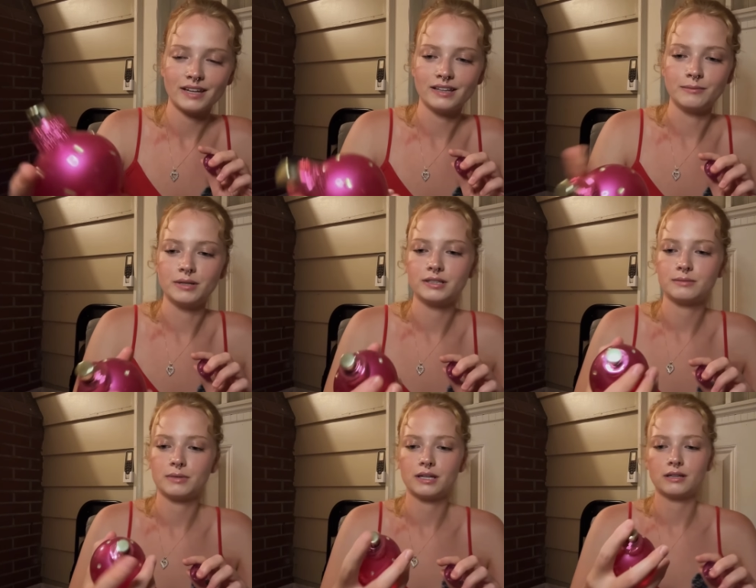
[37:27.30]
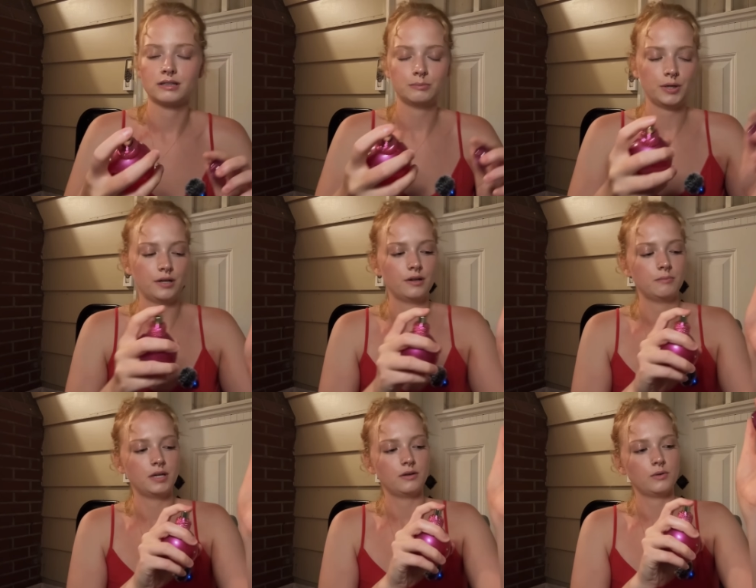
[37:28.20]
Let me spray it on
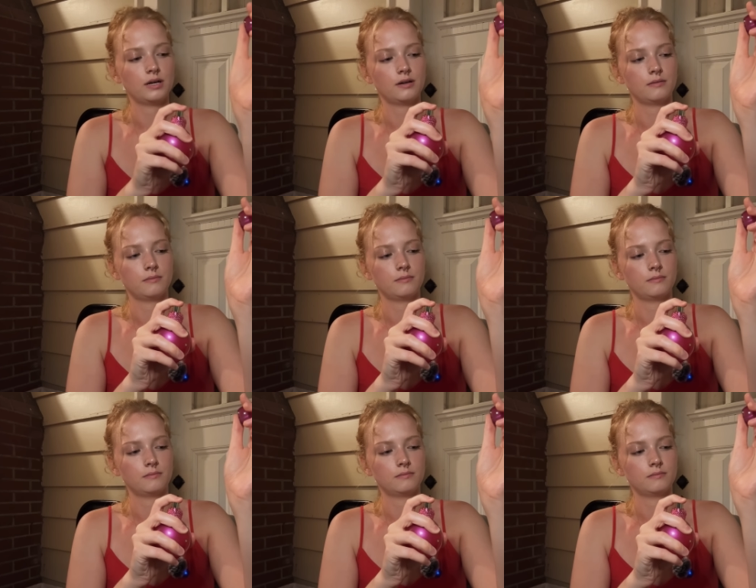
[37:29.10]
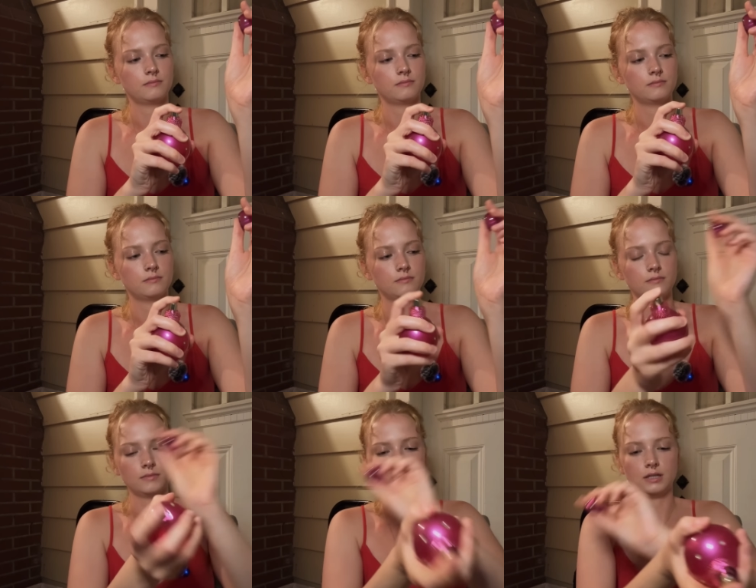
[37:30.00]
me quick,
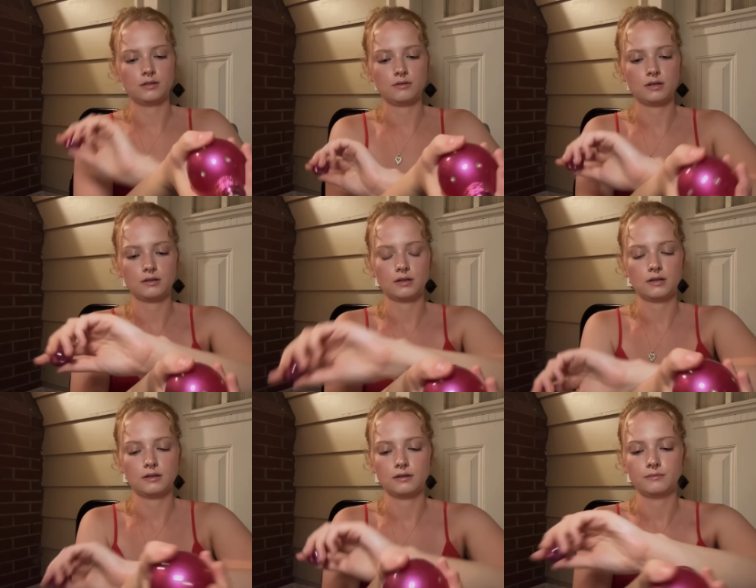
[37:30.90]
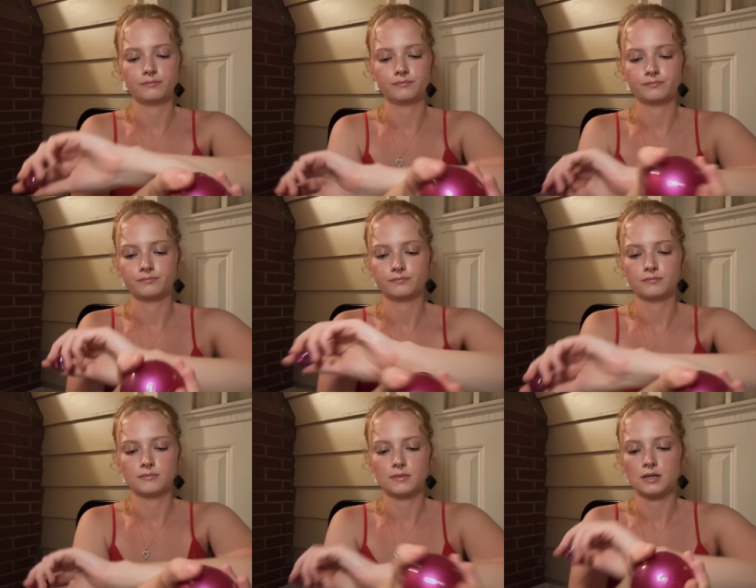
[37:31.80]
and then you can kind of,
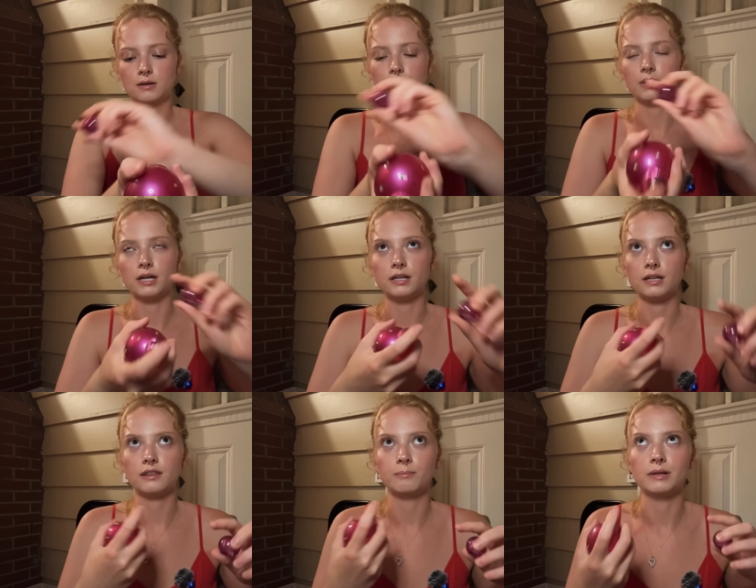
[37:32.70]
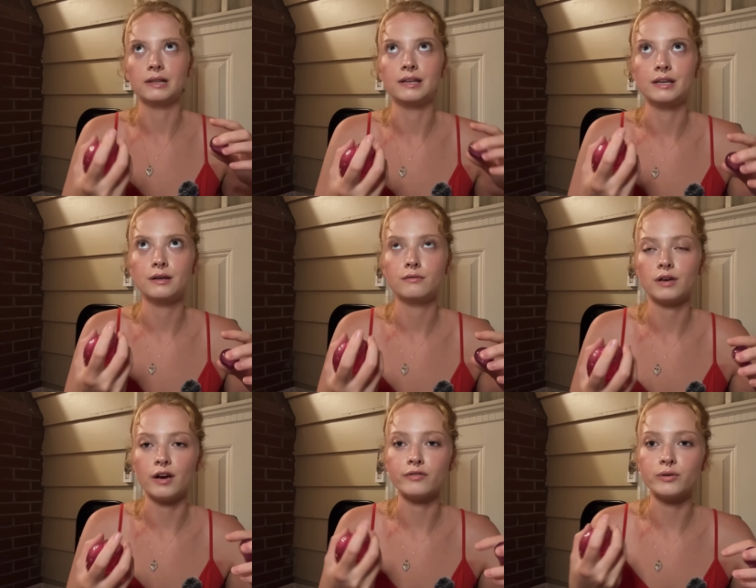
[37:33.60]
but I believe
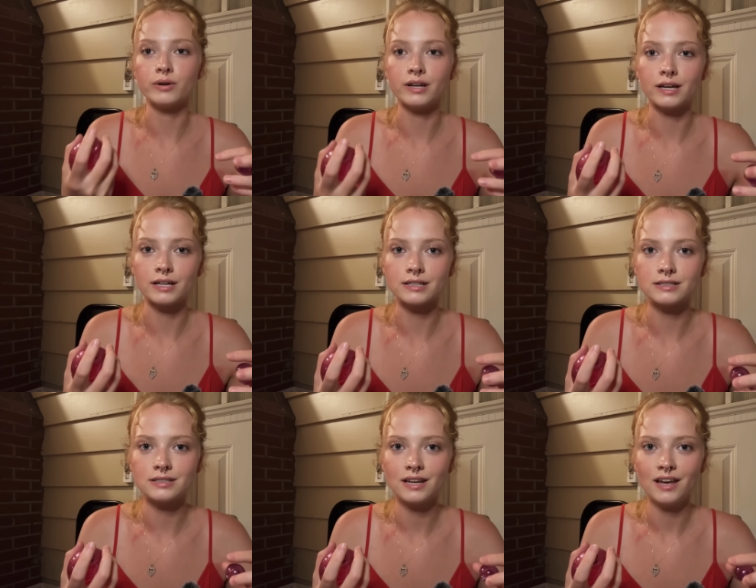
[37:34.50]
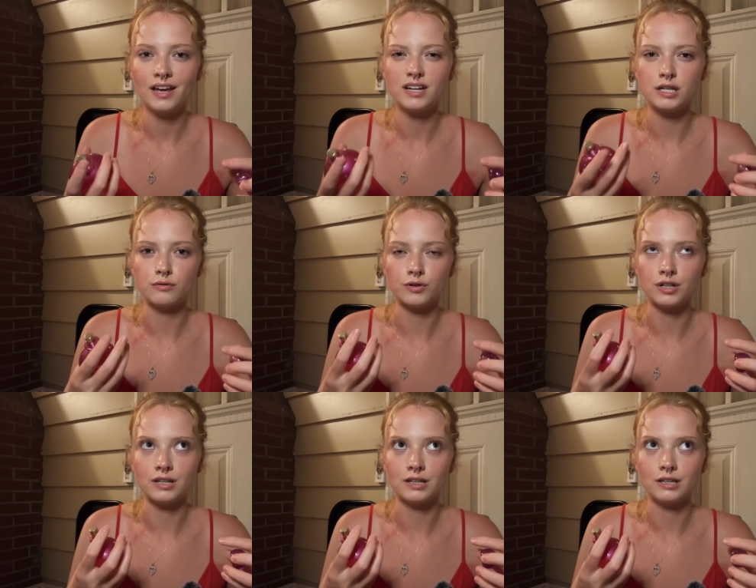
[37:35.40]
everyone has
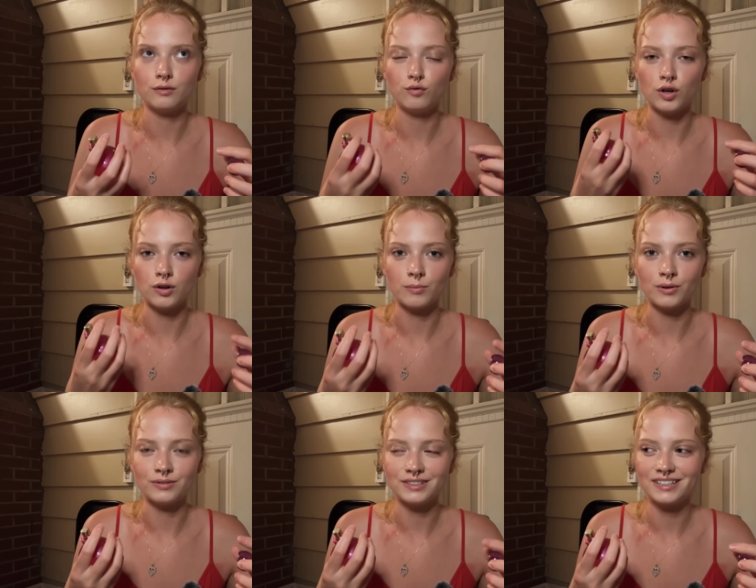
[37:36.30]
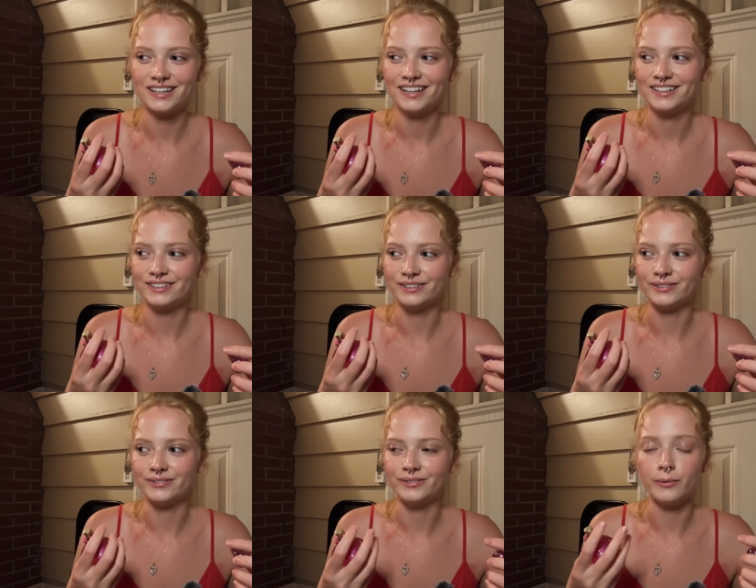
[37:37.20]
different pheromones, so
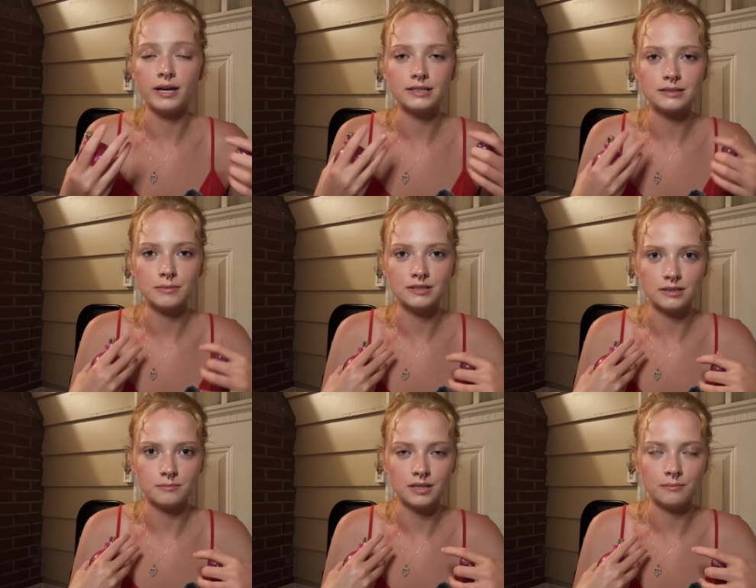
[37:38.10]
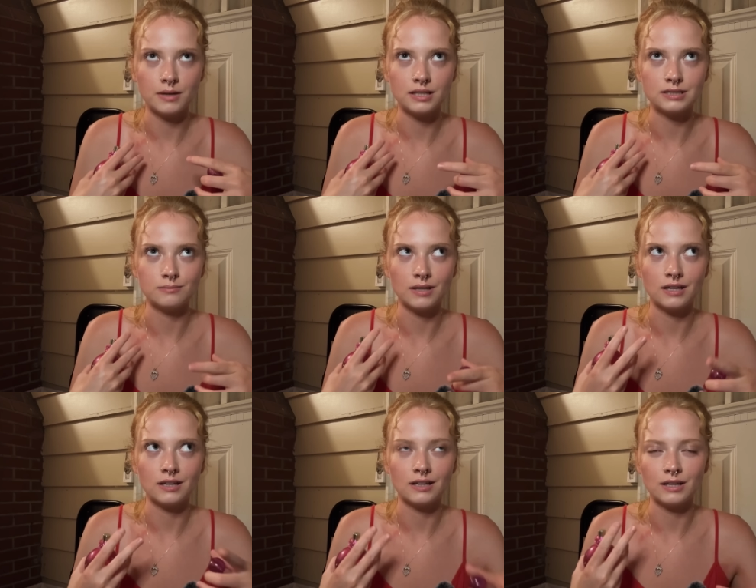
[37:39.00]
the way it smells on me may smell
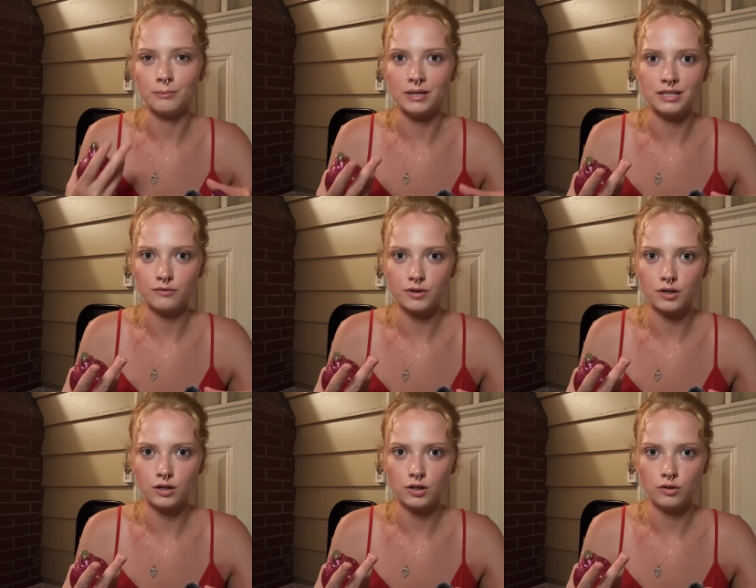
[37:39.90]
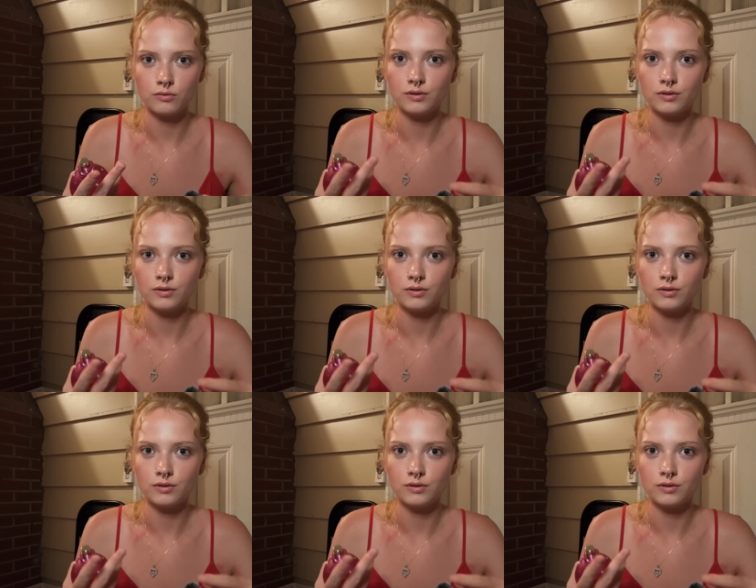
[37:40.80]
a little bit different on you.